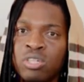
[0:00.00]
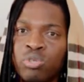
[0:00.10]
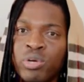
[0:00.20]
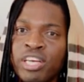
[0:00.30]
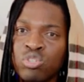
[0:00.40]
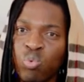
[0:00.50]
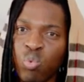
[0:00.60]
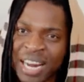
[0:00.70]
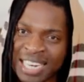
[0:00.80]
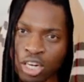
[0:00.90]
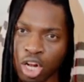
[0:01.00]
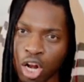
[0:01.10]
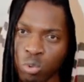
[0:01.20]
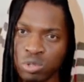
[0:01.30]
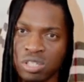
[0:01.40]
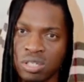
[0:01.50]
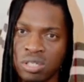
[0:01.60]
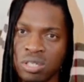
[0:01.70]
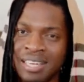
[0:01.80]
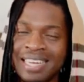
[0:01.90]
to his wedding clothes
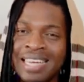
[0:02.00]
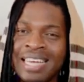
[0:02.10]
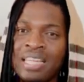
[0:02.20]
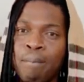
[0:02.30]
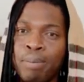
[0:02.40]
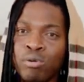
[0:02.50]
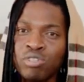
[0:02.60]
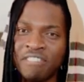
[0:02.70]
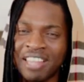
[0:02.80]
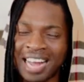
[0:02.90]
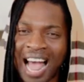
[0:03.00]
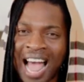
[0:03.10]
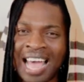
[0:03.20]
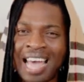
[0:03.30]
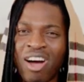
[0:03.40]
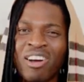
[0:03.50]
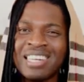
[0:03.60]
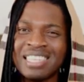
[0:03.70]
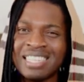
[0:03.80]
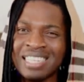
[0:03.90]
in the boot of the car
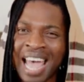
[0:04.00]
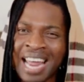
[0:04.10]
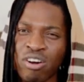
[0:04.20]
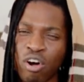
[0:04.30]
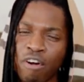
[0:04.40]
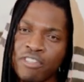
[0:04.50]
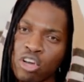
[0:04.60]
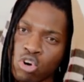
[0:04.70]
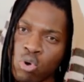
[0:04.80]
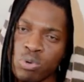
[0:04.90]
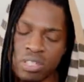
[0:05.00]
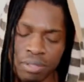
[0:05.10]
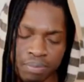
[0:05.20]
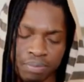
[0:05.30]
on the side of the road.